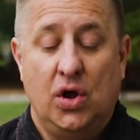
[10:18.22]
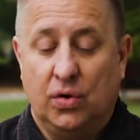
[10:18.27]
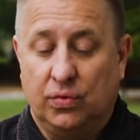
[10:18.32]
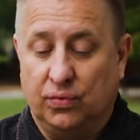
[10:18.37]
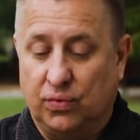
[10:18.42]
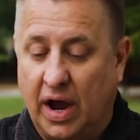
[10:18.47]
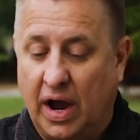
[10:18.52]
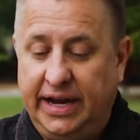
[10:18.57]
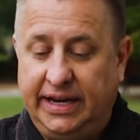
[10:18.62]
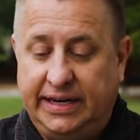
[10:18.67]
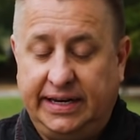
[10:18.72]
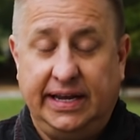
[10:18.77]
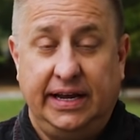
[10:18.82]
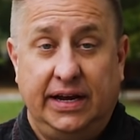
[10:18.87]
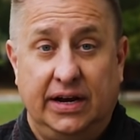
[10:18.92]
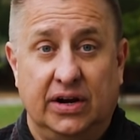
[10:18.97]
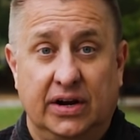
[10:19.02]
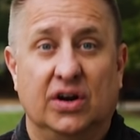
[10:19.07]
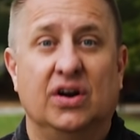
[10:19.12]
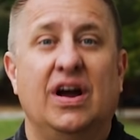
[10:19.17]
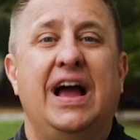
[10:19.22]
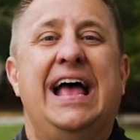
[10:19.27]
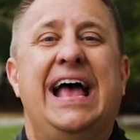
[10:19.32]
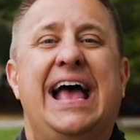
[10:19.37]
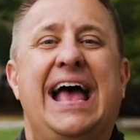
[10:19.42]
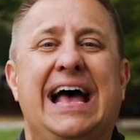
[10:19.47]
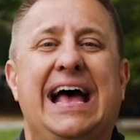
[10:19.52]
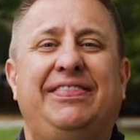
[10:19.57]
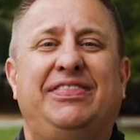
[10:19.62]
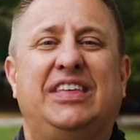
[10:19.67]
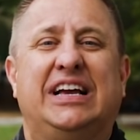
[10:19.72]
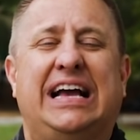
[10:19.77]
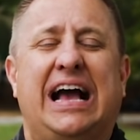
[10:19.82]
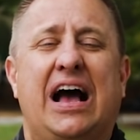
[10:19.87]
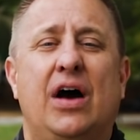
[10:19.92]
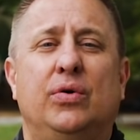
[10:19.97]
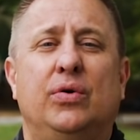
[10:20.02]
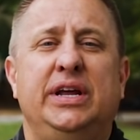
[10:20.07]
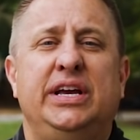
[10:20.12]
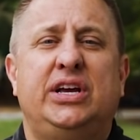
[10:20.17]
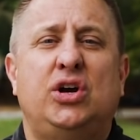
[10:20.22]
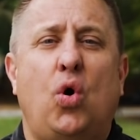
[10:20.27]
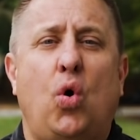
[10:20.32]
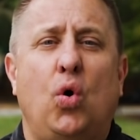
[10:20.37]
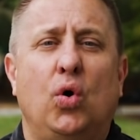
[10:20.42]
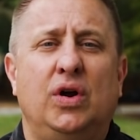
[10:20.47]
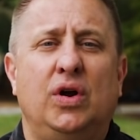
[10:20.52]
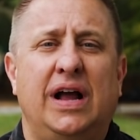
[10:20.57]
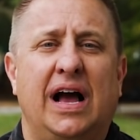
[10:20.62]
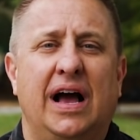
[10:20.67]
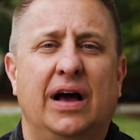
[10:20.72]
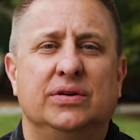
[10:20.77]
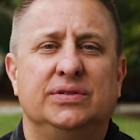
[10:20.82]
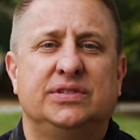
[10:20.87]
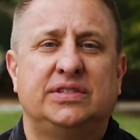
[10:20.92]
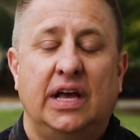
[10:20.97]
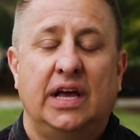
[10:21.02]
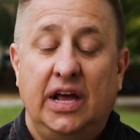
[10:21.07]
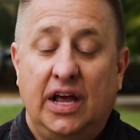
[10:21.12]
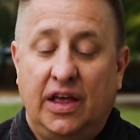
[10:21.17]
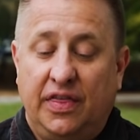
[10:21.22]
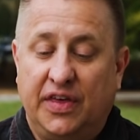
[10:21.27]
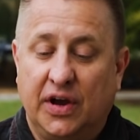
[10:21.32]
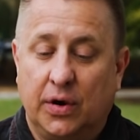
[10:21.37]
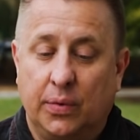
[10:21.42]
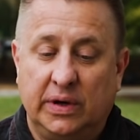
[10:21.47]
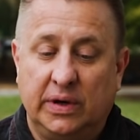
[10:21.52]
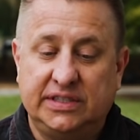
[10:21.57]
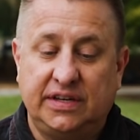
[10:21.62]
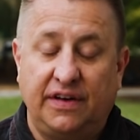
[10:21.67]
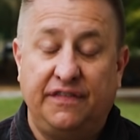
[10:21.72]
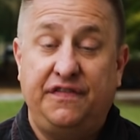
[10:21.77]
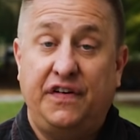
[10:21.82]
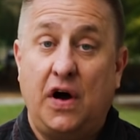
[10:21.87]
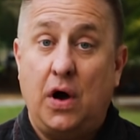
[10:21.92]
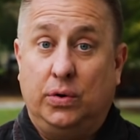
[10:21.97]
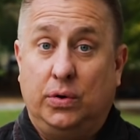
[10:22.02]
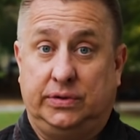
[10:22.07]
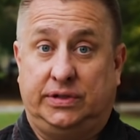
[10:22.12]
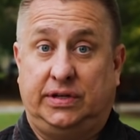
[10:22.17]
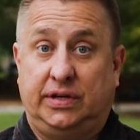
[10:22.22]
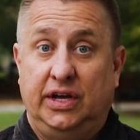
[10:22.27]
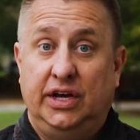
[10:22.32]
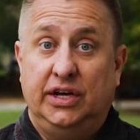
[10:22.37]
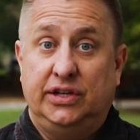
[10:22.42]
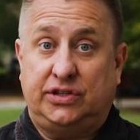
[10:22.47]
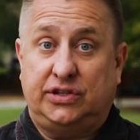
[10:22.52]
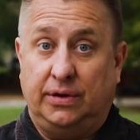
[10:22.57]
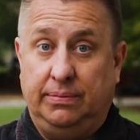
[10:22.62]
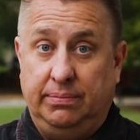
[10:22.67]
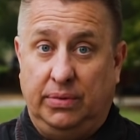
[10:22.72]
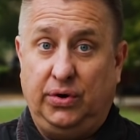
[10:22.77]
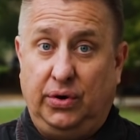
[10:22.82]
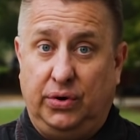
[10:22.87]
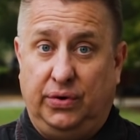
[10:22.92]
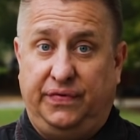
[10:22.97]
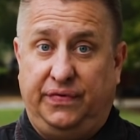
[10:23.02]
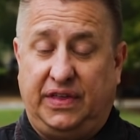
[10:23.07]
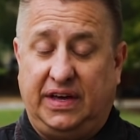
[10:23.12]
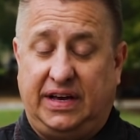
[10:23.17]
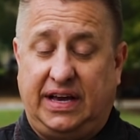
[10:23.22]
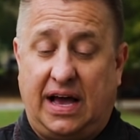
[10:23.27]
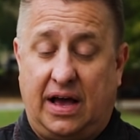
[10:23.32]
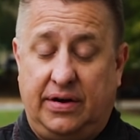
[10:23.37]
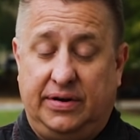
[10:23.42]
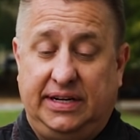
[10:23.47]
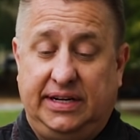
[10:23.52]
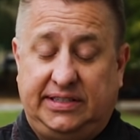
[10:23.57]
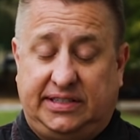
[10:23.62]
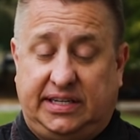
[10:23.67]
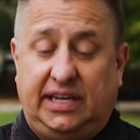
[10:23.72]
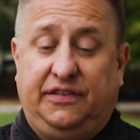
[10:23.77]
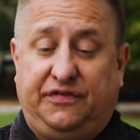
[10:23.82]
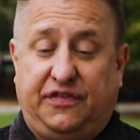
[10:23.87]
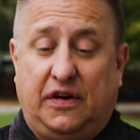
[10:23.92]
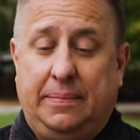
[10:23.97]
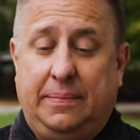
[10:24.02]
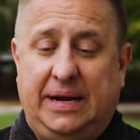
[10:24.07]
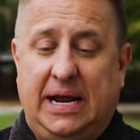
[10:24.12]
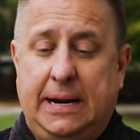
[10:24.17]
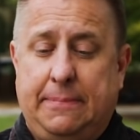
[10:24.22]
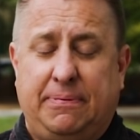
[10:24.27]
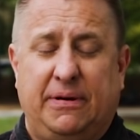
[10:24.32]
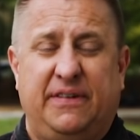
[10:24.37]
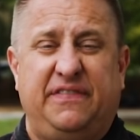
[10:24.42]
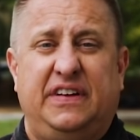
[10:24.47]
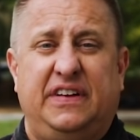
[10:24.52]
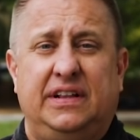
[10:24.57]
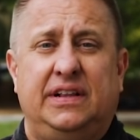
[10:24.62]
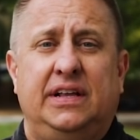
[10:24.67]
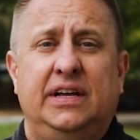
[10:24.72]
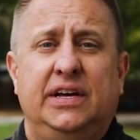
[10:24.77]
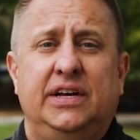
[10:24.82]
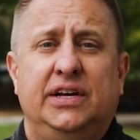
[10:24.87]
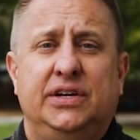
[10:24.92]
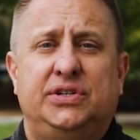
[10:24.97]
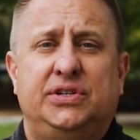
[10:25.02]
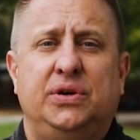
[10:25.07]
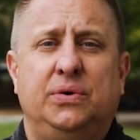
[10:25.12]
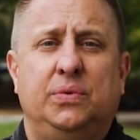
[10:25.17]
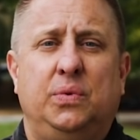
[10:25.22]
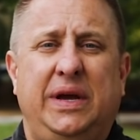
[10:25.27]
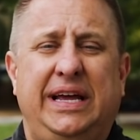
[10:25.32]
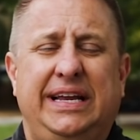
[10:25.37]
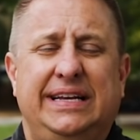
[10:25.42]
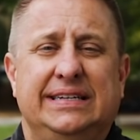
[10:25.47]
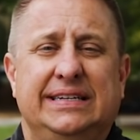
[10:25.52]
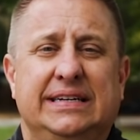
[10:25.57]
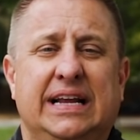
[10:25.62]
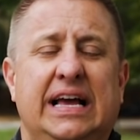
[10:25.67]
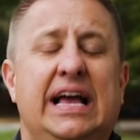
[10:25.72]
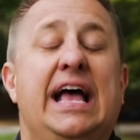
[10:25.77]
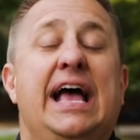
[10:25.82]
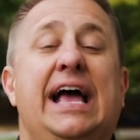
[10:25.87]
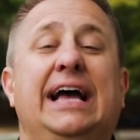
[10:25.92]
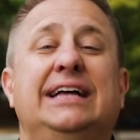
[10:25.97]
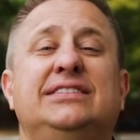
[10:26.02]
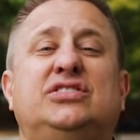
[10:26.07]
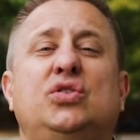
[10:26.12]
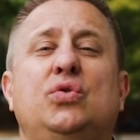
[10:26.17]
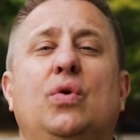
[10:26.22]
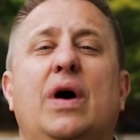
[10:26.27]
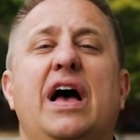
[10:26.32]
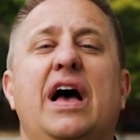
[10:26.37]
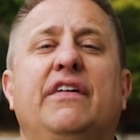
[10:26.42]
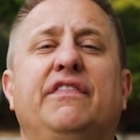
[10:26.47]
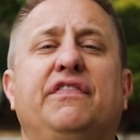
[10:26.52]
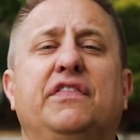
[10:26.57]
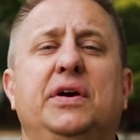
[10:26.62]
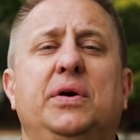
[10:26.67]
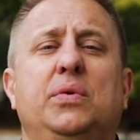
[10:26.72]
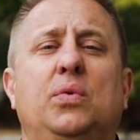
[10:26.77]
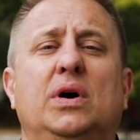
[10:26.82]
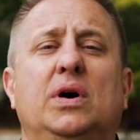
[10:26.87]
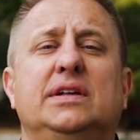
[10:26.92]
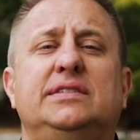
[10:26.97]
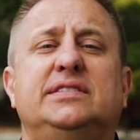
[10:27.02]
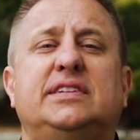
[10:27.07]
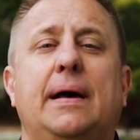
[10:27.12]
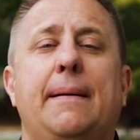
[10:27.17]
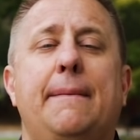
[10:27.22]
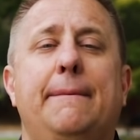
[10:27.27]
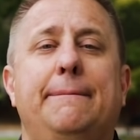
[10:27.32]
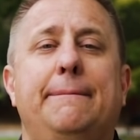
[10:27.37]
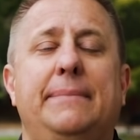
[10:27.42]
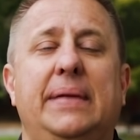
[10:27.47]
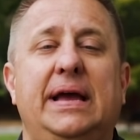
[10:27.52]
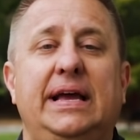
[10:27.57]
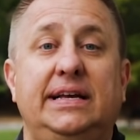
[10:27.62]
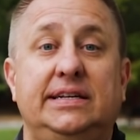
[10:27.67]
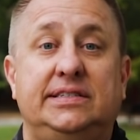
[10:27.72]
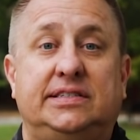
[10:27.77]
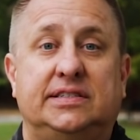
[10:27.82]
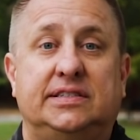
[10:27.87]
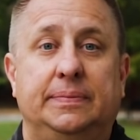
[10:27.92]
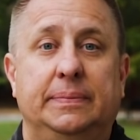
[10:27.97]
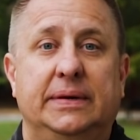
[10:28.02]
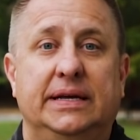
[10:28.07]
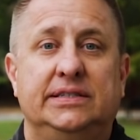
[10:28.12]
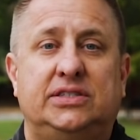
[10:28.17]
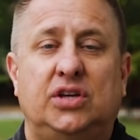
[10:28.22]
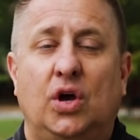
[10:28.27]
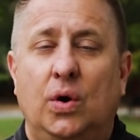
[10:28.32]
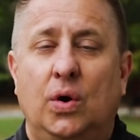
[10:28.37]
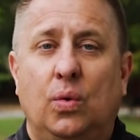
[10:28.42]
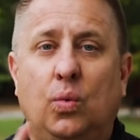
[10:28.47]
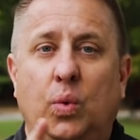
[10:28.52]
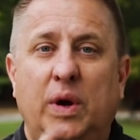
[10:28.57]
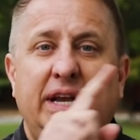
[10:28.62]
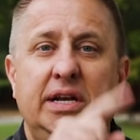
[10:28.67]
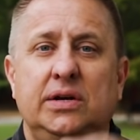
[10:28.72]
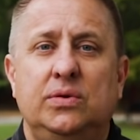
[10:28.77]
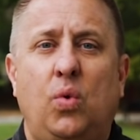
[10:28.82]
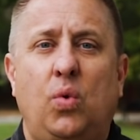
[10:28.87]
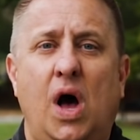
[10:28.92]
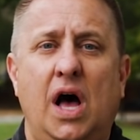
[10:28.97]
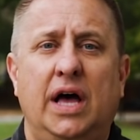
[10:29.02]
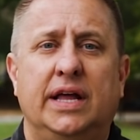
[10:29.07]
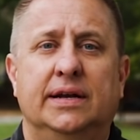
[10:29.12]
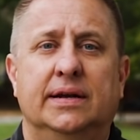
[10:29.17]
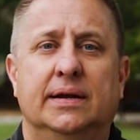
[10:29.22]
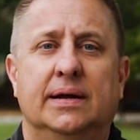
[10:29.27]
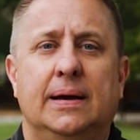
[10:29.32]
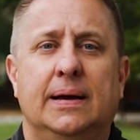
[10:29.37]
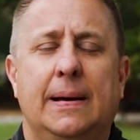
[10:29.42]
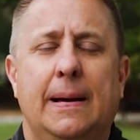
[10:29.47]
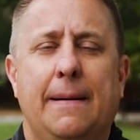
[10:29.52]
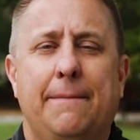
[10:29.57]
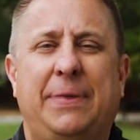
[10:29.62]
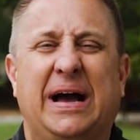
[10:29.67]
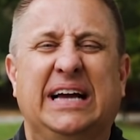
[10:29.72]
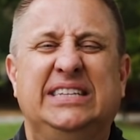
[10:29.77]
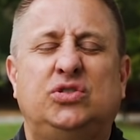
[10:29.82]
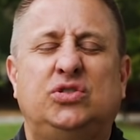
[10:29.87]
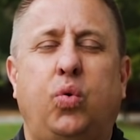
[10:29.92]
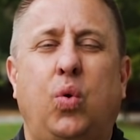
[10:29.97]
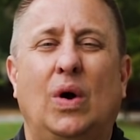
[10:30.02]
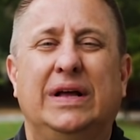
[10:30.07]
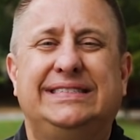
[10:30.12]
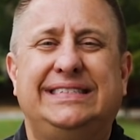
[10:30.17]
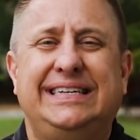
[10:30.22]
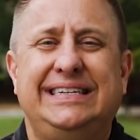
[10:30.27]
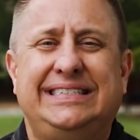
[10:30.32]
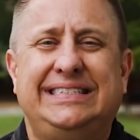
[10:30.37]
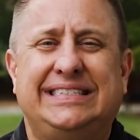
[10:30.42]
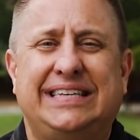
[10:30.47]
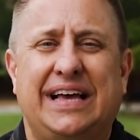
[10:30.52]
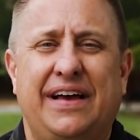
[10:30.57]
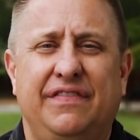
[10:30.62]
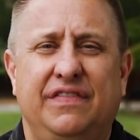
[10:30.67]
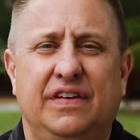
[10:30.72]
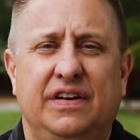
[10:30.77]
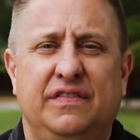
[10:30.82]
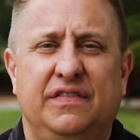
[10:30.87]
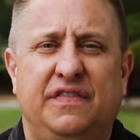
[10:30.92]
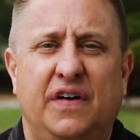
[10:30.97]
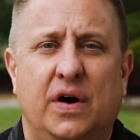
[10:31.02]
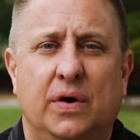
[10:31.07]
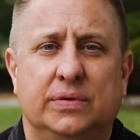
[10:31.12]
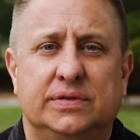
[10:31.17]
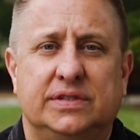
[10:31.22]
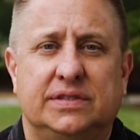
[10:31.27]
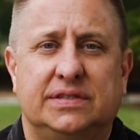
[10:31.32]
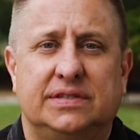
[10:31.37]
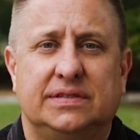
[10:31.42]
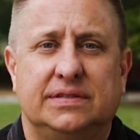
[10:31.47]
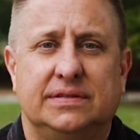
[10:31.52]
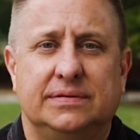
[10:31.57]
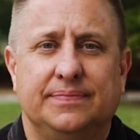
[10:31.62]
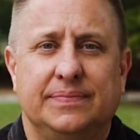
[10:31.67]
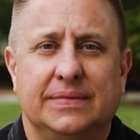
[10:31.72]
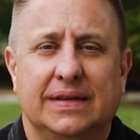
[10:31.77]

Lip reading: Right here at the county courthouse, there was a vote to move the county seat from Naperville to Wheaton. And to everyone's amazement, Wheaton won by 27 votes.